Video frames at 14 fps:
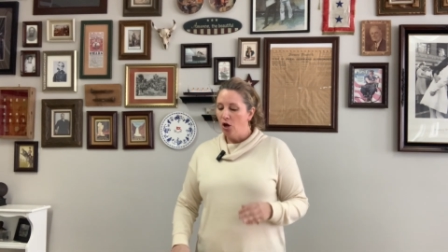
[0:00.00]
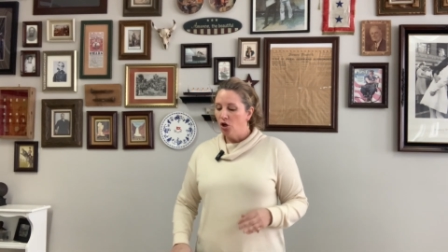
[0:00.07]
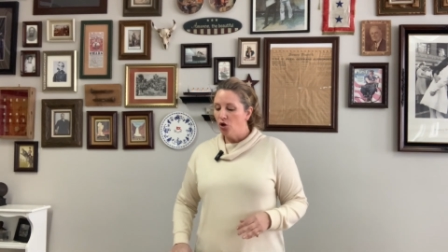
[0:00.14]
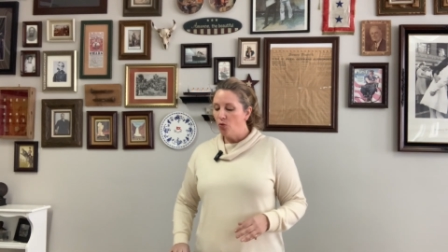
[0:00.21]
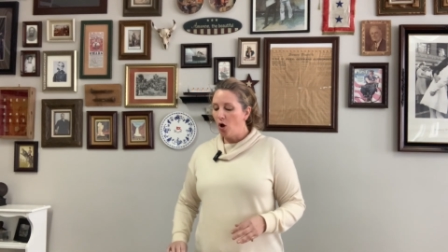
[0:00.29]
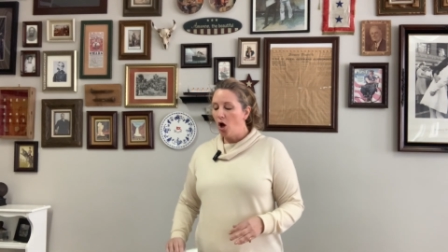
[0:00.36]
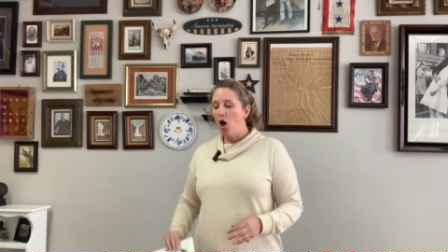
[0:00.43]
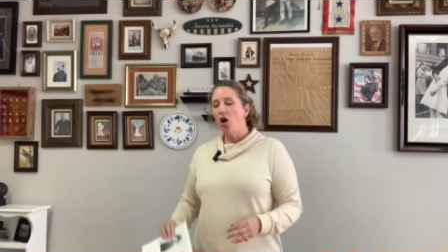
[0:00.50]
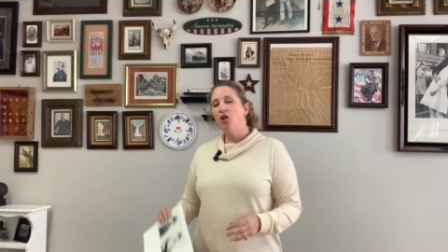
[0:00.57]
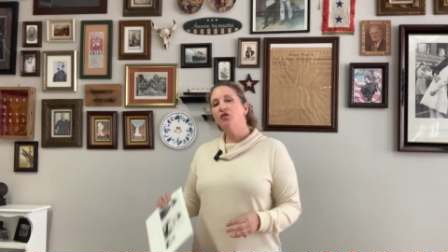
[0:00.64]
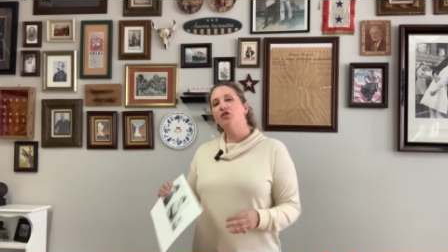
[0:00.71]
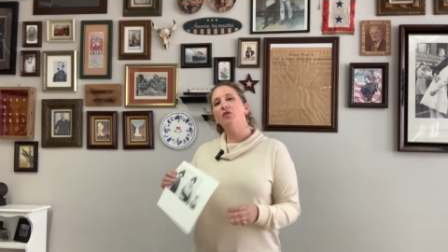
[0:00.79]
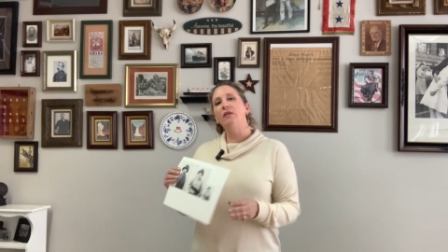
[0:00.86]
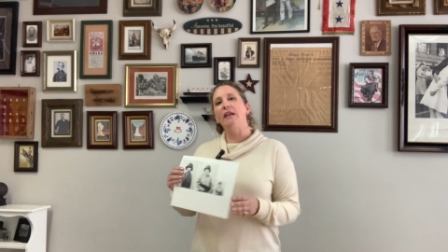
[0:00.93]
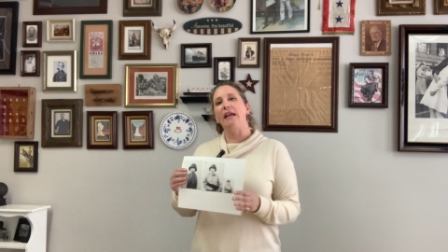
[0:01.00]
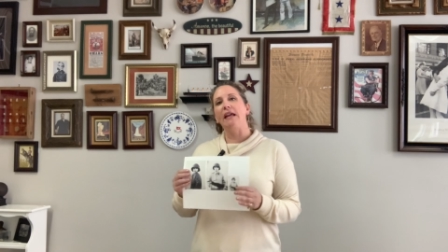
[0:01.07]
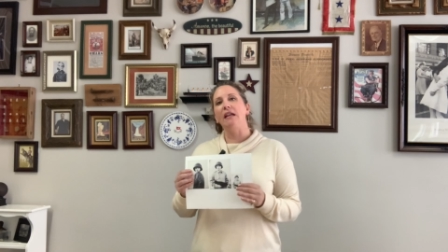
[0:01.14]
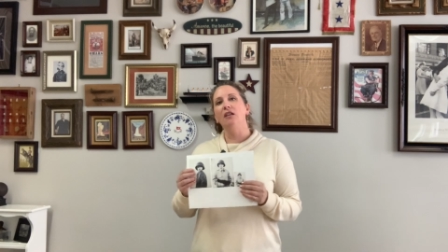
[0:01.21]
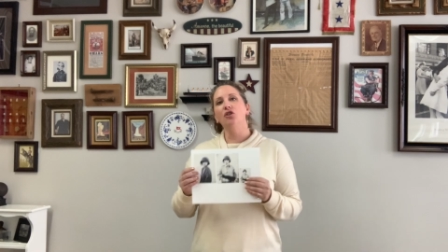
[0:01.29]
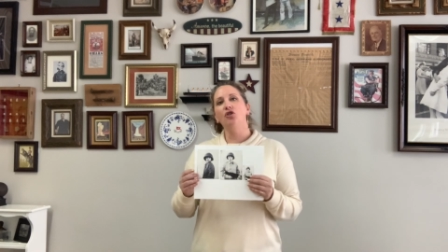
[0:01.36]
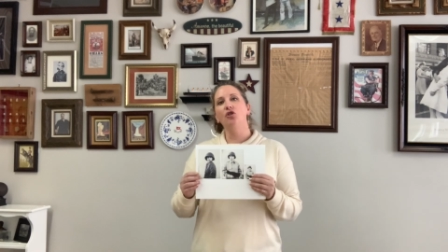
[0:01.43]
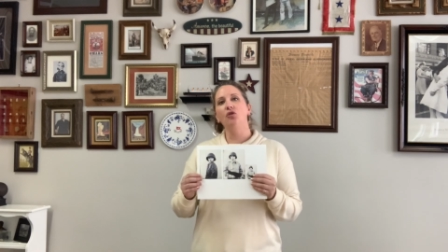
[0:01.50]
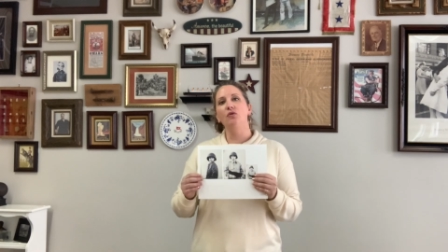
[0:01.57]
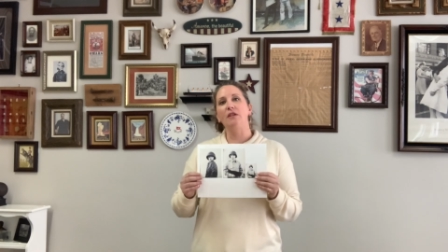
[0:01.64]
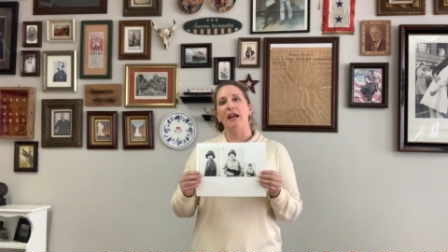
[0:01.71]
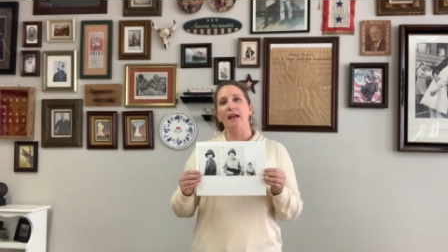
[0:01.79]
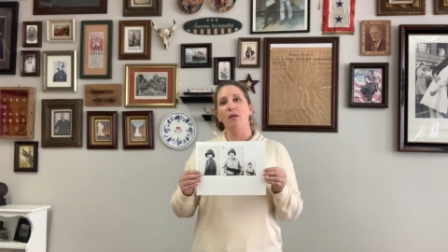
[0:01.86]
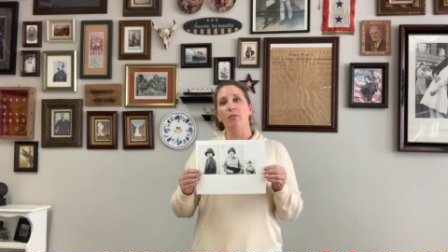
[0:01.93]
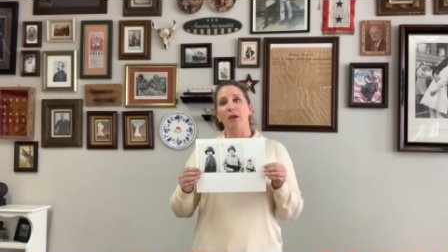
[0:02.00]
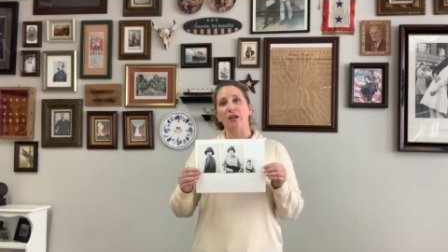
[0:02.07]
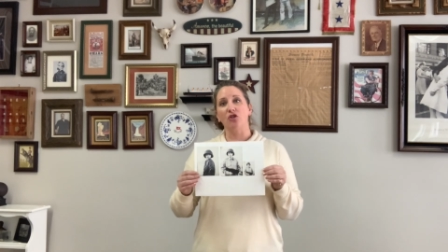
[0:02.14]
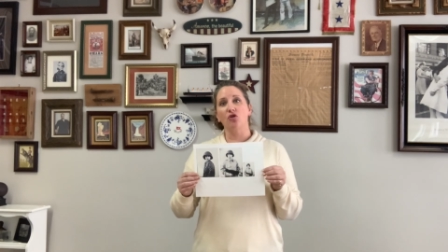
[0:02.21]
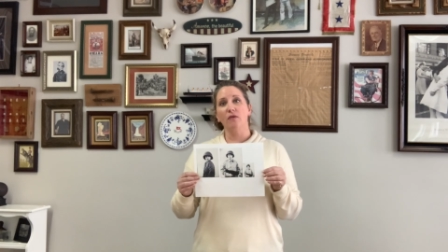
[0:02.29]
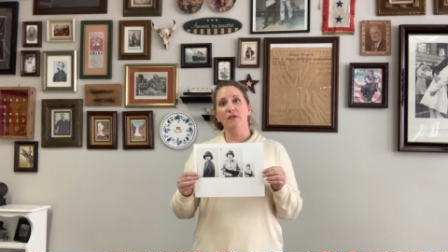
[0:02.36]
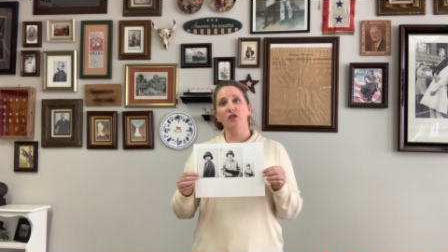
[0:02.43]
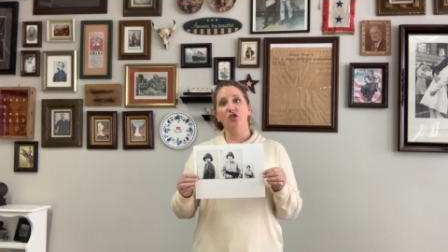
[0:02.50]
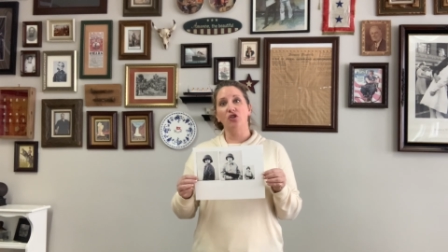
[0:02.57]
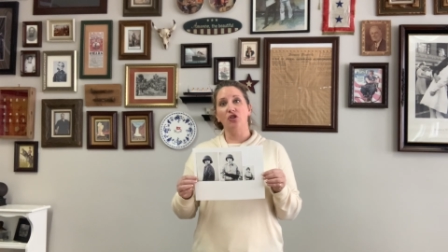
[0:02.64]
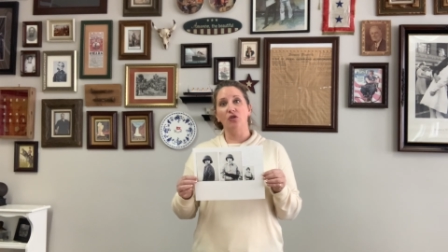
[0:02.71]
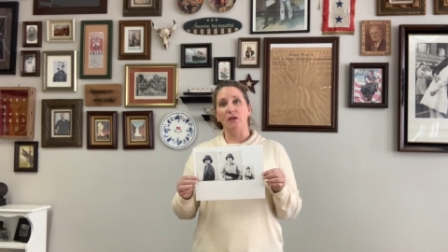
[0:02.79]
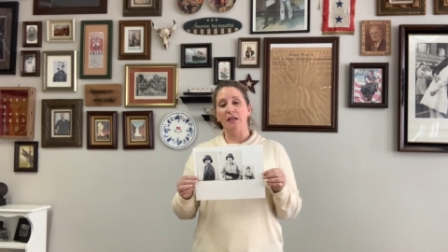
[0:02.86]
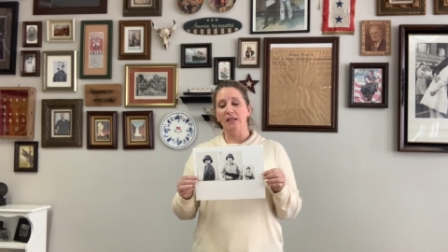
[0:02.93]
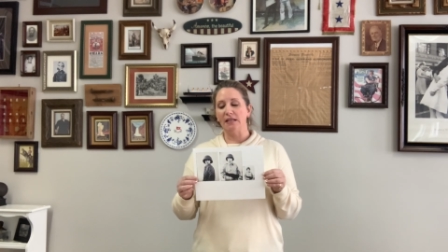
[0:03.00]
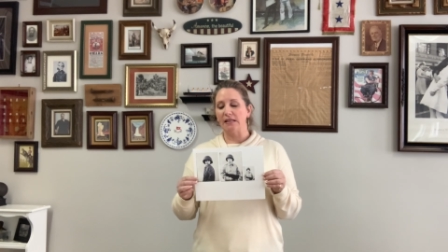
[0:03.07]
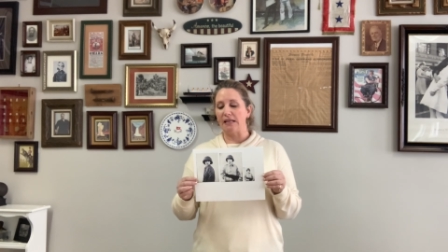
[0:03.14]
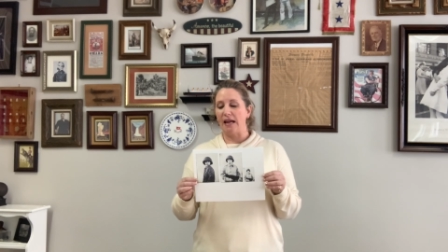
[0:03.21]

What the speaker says: You will also need to take a picture of the students,